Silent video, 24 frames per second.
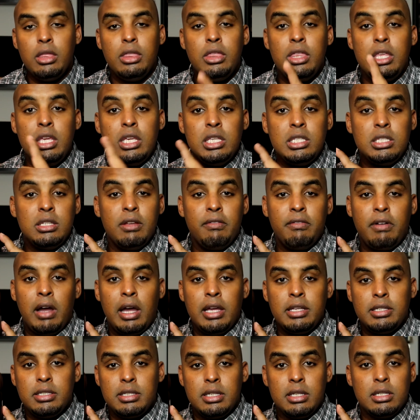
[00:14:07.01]
These
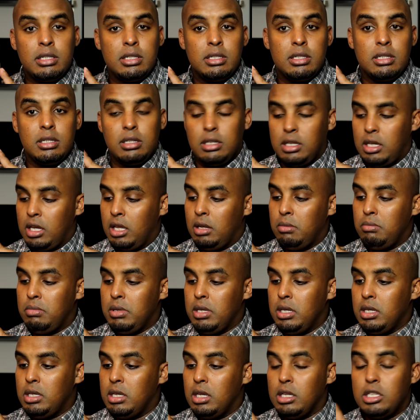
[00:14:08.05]
devices can
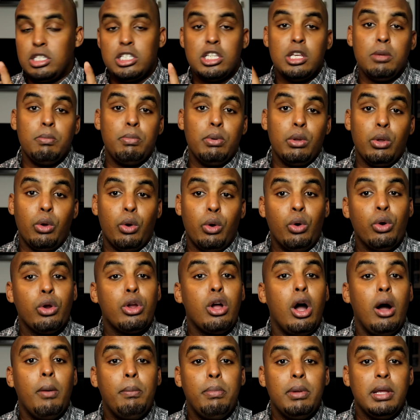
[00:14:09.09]
be simple or
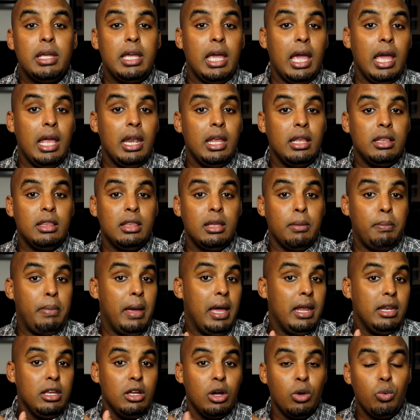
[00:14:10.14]
complicated
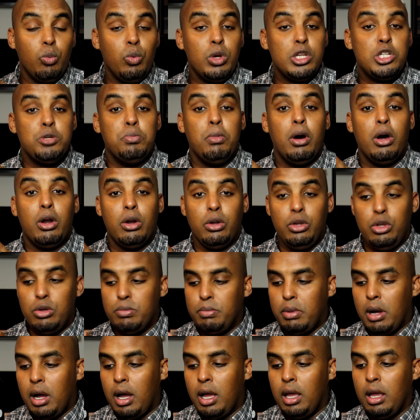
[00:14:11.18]
depending on which model you
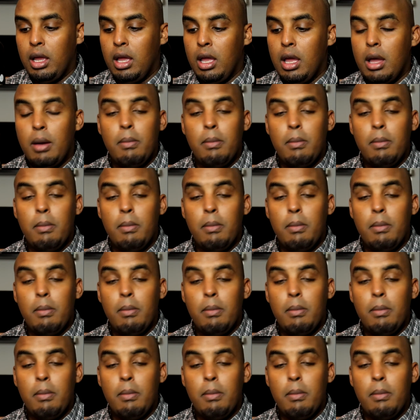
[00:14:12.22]
buy,